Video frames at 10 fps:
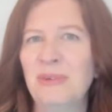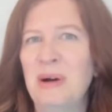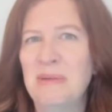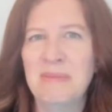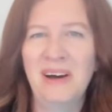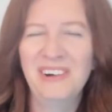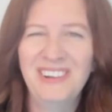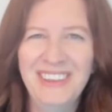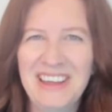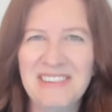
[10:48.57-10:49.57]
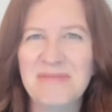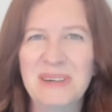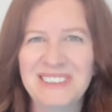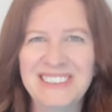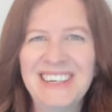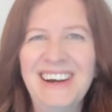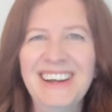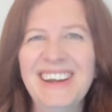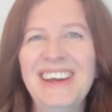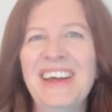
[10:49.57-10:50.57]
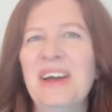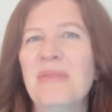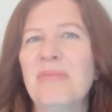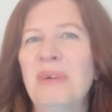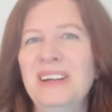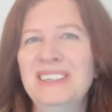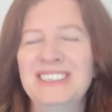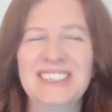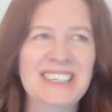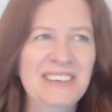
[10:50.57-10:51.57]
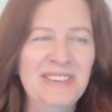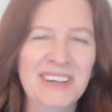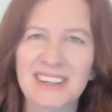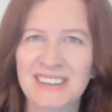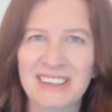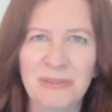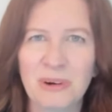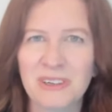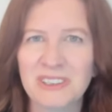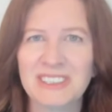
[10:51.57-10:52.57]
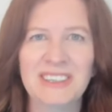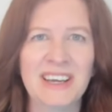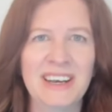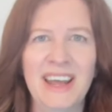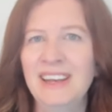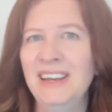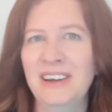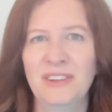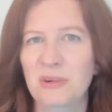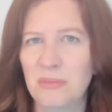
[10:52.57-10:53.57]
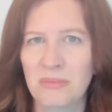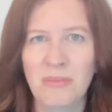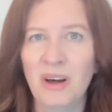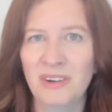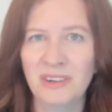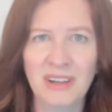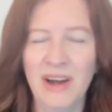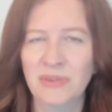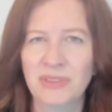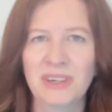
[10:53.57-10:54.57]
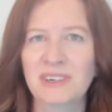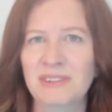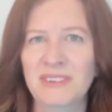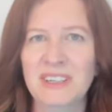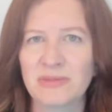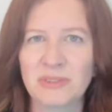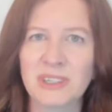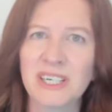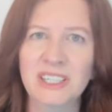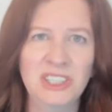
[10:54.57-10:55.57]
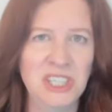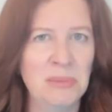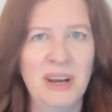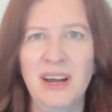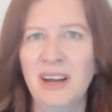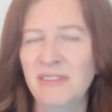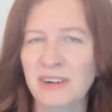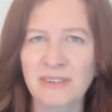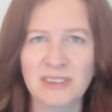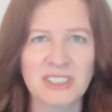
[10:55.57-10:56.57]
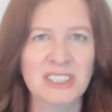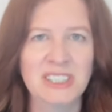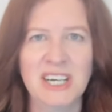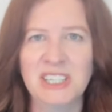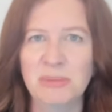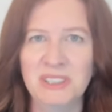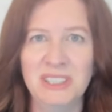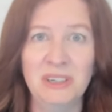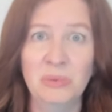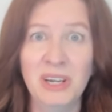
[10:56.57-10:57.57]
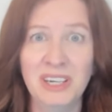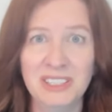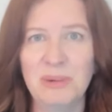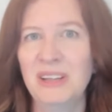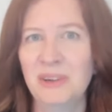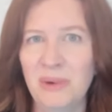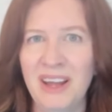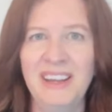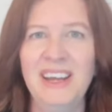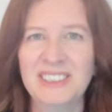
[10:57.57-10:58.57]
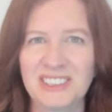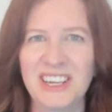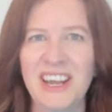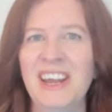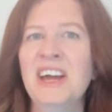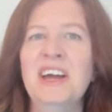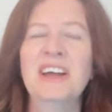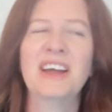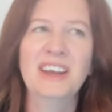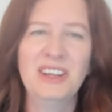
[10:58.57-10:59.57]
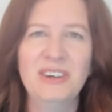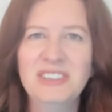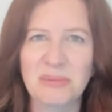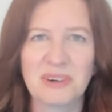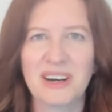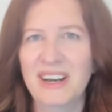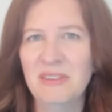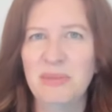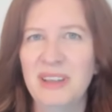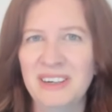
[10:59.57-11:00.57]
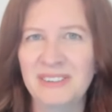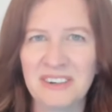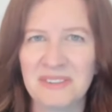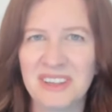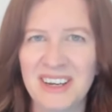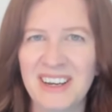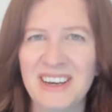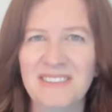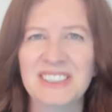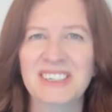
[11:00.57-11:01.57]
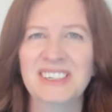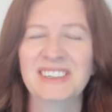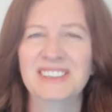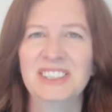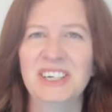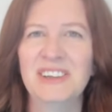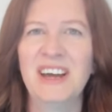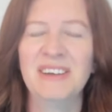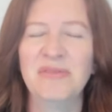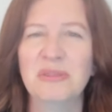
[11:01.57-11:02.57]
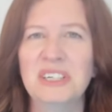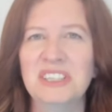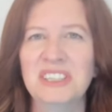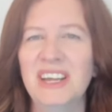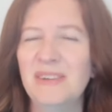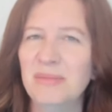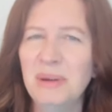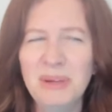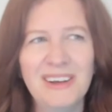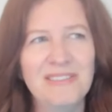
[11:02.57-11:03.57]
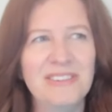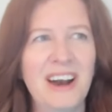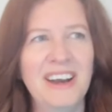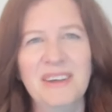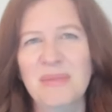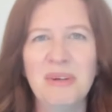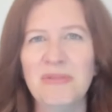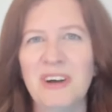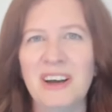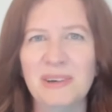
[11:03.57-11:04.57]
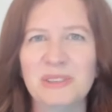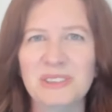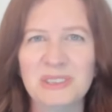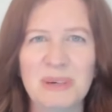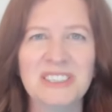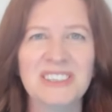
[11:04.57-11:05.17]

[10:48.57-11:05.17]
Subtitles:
what model they've built it on, but it's significantly worse than any other model out there that's free. Gemini, free version of ChatGPT, which, by the way, yesterday got a huge upgrade. I haven't played around with it enough to share that information yet. Maybe on Friday. Maybe Friday we'll do a special